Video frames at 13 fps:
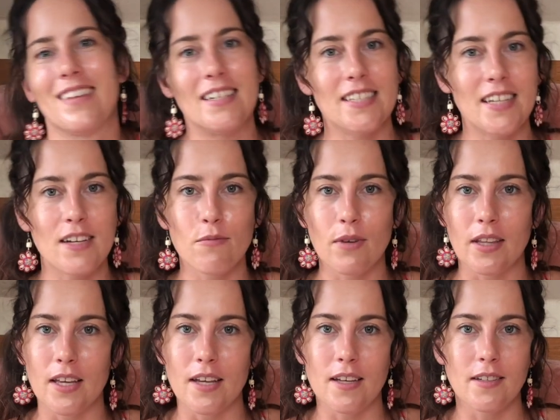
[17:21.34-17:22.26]
didn't
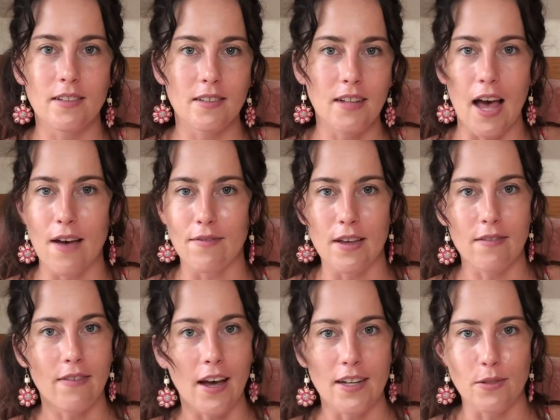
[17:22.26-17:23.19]
really have the
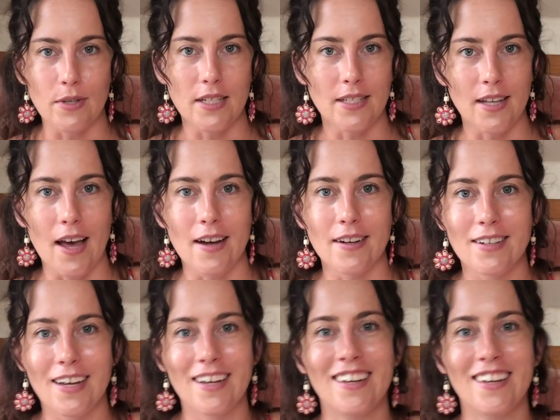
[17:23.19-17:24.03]
effect we desired.